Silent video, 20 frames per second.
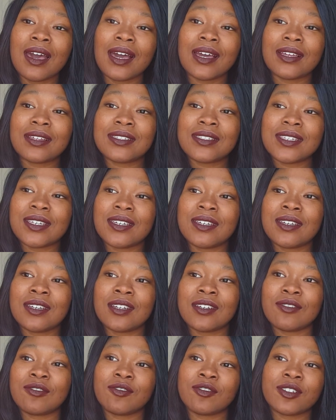I
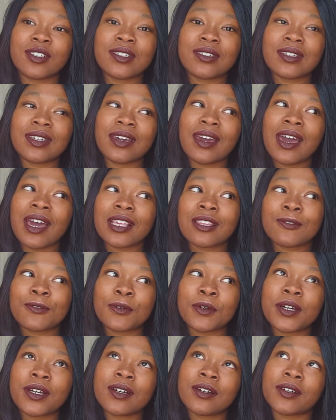didn't really ask
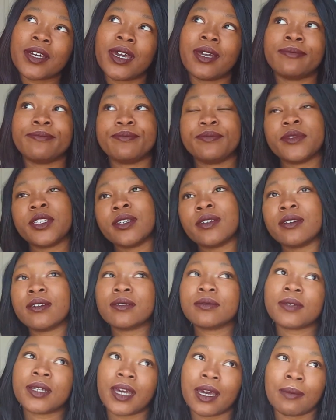for it. Okay,
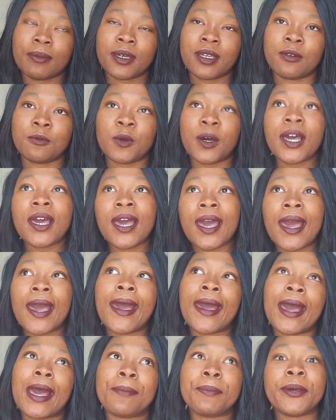here's what happened. What had
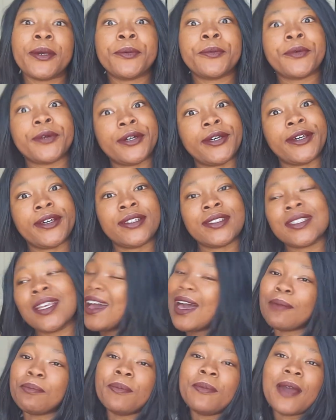happened was
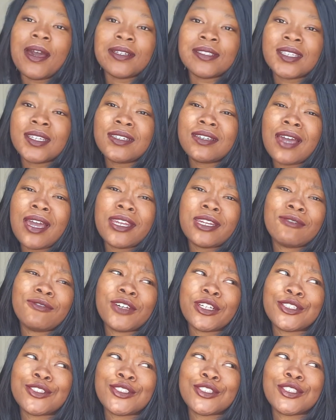I did kind of
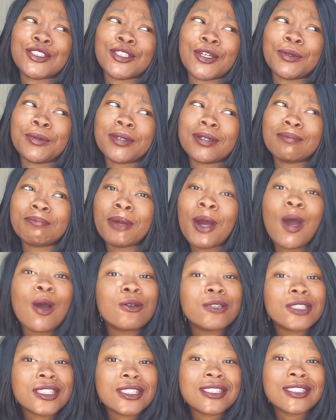a joke
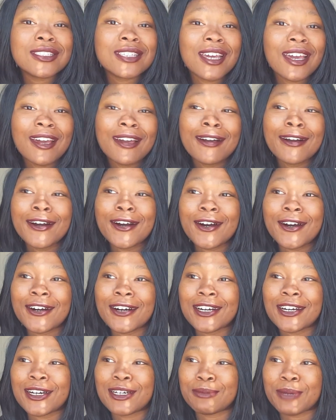post
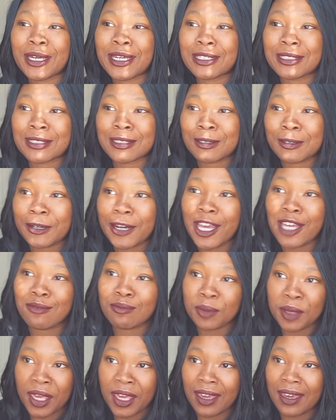on my
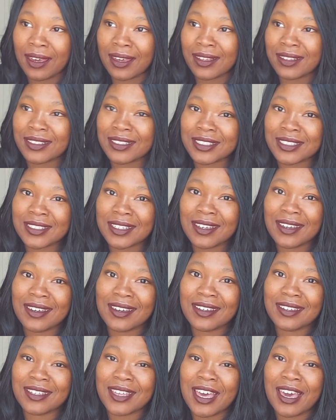Instagram page
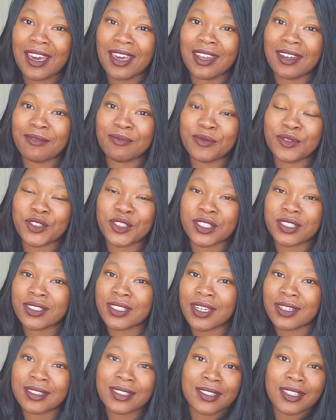that just
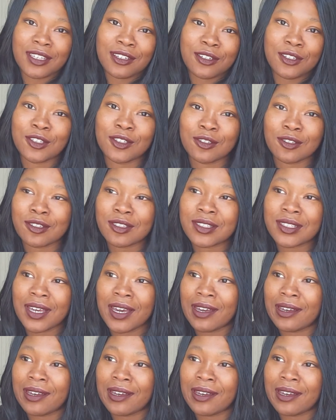said send nudes